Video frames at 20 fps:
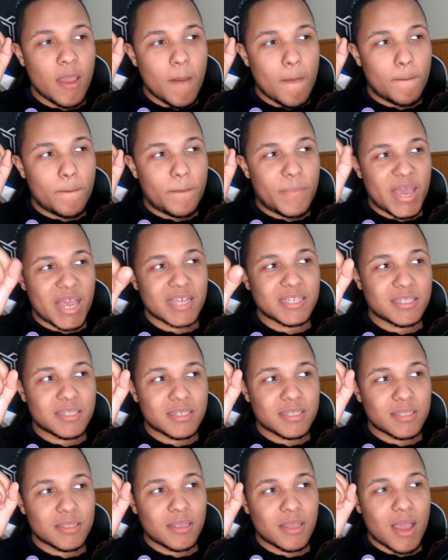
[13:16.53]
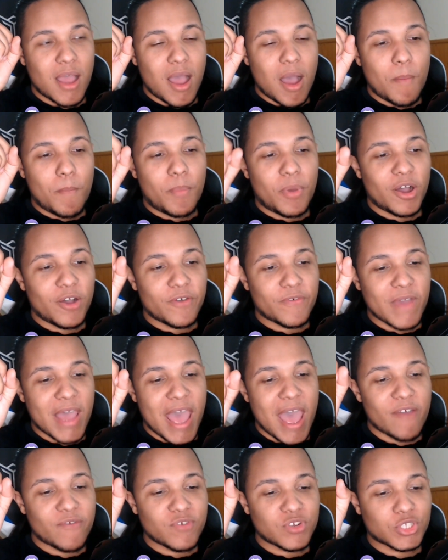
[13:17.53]
best above
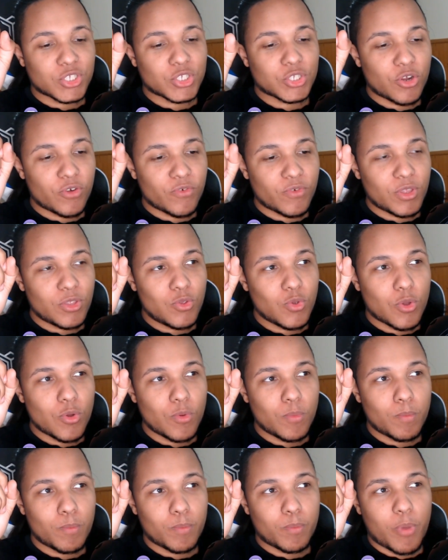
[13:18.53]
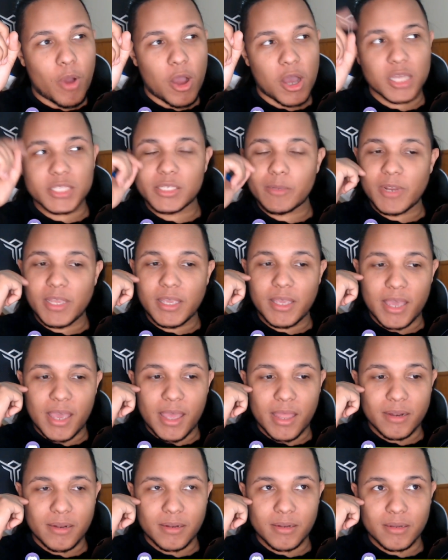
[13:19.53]
average servant you could possibly
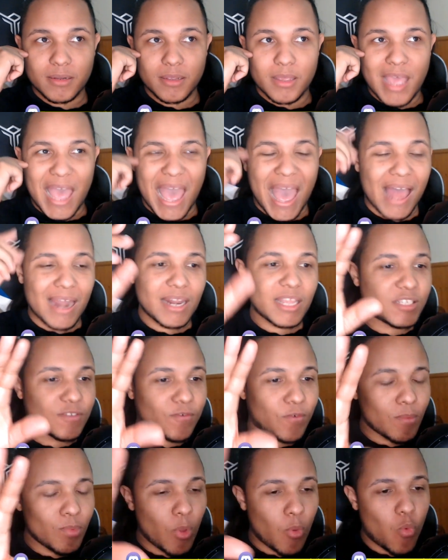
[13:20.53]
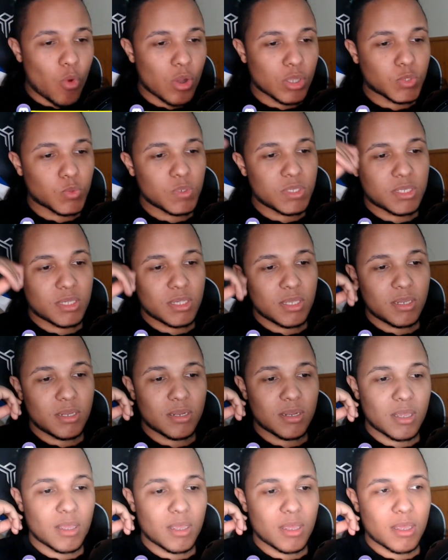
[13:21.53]
get. At least from the ones we've
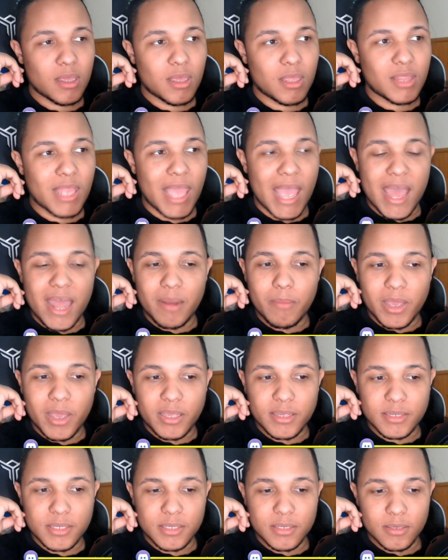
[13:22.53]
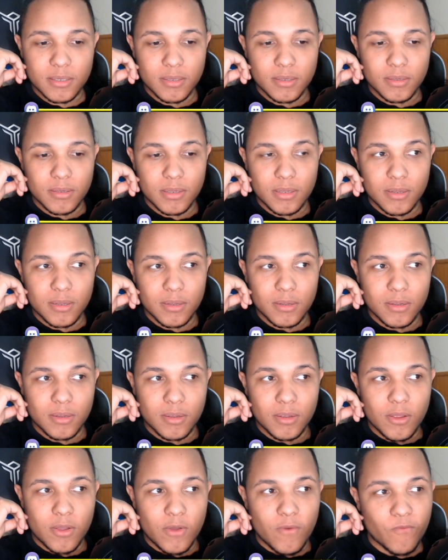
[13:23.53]
seen in the animes.
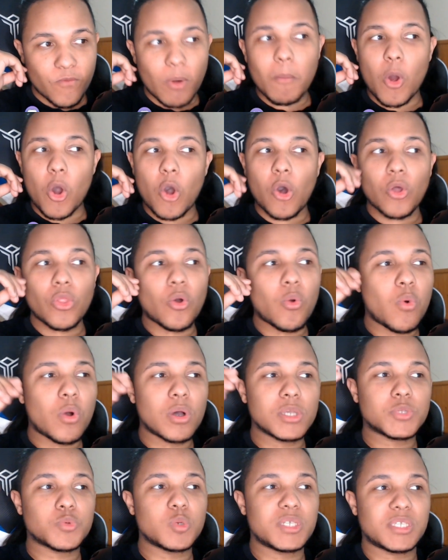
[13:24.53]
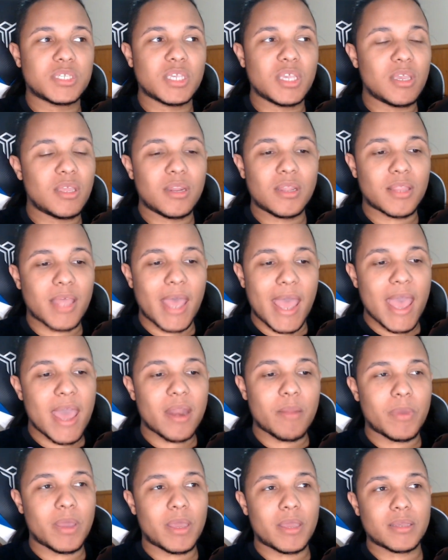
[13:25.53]
From all the ones we've seen in the
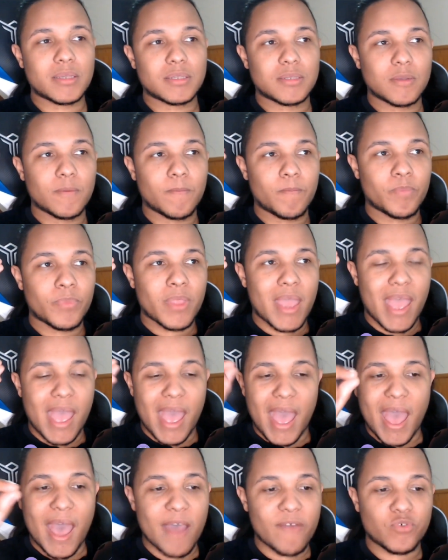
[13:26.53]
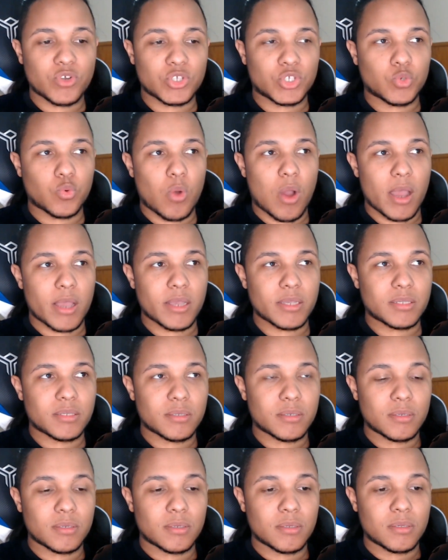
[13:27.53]
animes, average wise,
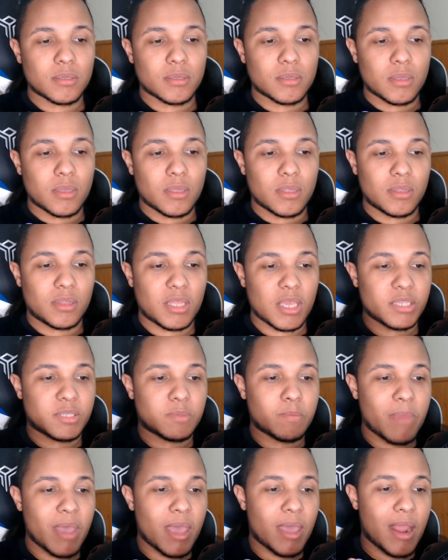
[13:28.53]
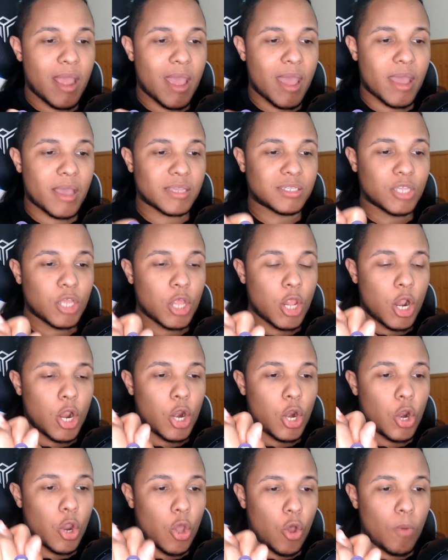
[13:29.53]
this man has
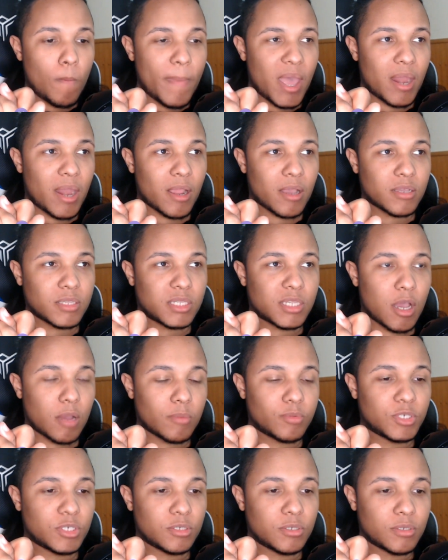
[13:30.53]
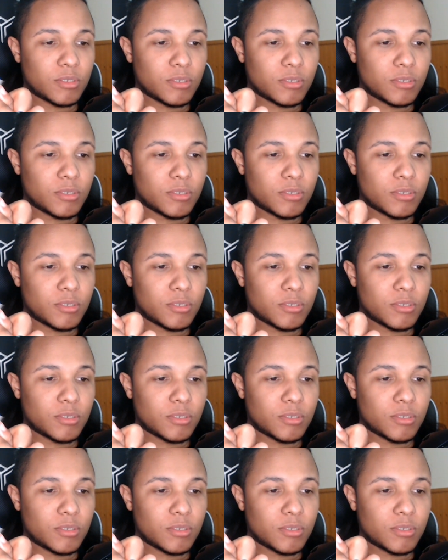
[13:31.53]
low mana consumption,